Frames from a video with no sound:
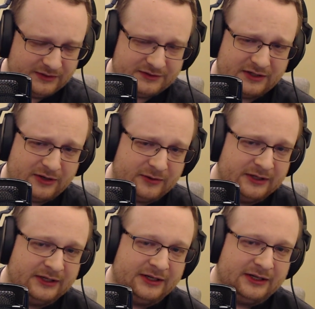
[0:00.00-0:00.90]

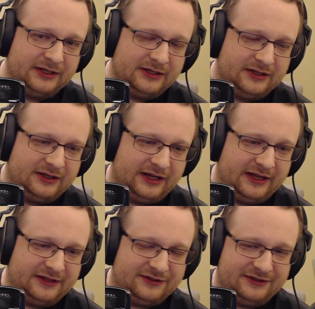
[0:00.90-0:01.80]
So
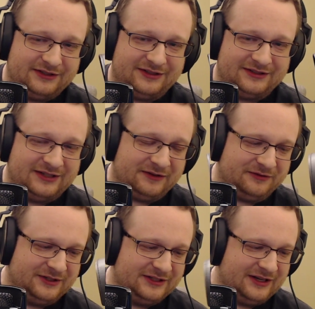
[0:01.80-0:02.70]
as this is
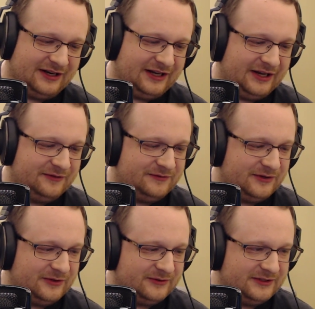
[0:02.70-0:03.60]
definitely not a
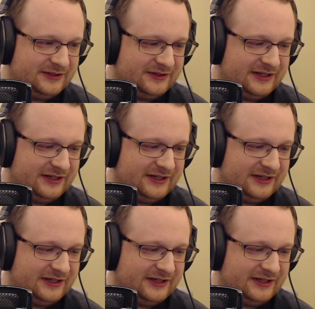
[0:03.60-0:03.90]
headphone